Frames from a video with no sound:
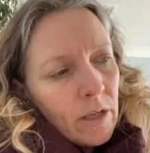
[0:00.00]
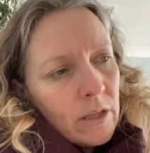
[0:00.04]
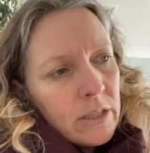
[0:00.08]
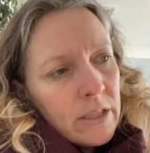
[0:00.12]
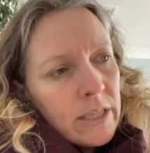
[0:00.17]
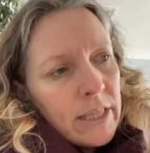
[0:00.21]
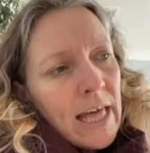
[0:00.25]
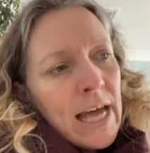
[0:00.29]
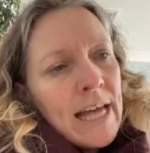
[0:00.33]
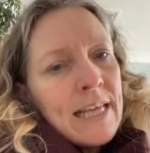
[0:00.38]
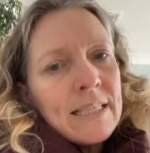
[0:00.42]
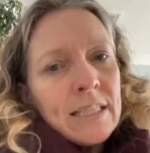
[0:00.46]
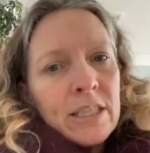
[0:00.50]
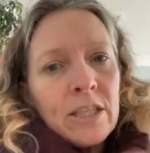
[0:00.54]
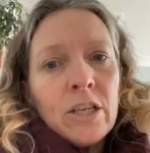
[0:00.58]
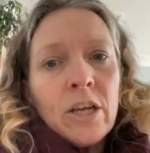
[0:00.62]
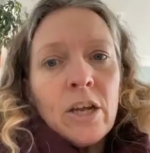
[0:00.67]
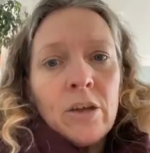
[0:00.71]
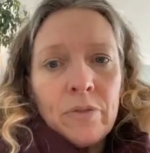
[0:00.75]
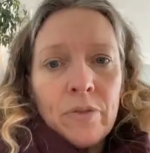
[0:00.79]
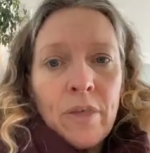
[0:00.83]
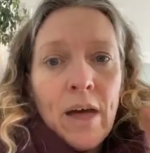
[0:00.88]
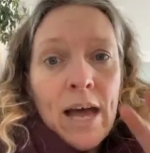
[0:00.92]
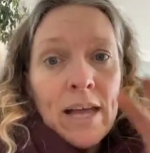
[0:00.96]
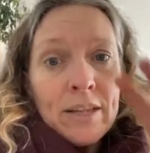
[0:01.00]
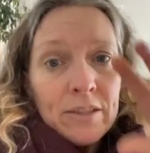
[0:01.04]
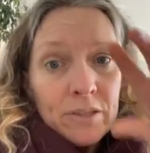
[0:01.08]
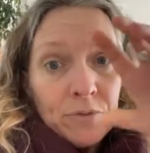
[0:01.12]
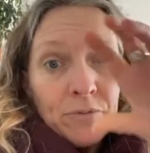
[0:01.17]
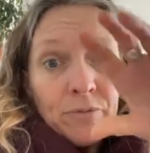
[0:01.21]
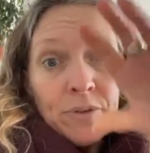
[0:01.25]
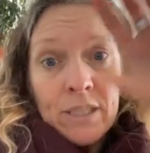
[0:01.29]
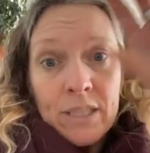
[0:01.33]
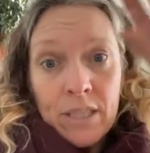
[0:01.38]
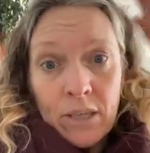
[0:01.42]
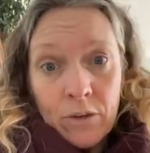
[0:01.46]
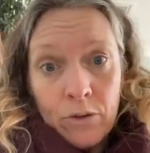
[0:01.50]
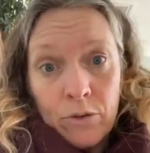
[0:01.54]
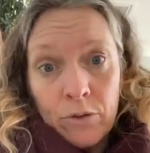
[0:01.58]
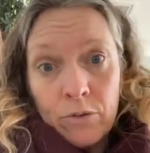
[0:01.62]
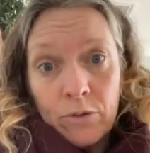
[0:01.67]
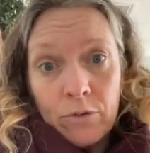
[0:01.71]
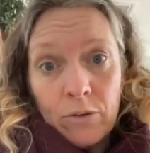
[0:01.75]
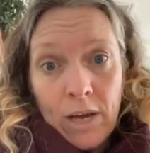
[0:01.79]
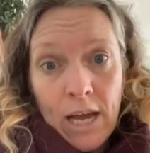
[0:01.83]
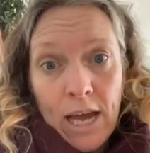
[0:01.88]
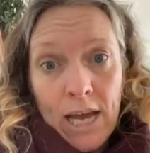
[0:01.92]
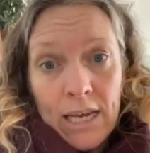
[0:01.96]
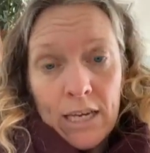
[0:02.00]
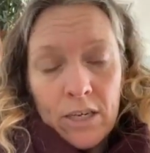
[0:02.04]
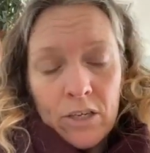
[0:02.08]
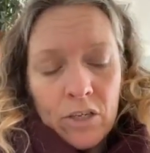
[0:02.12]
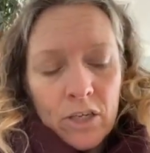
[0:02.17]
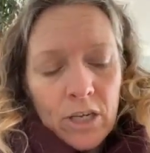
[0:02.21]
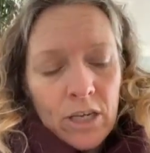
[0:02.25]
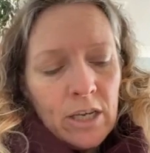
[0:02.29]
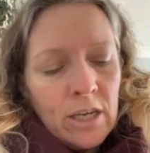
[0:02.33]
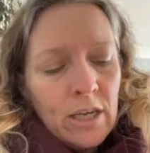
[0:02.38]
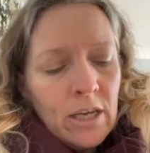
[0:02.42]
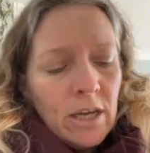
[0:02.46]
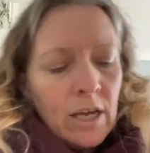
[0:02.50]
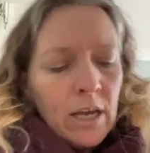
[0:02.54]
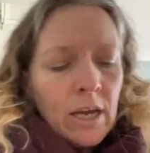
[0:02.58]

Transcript: So that's, that's physical energy.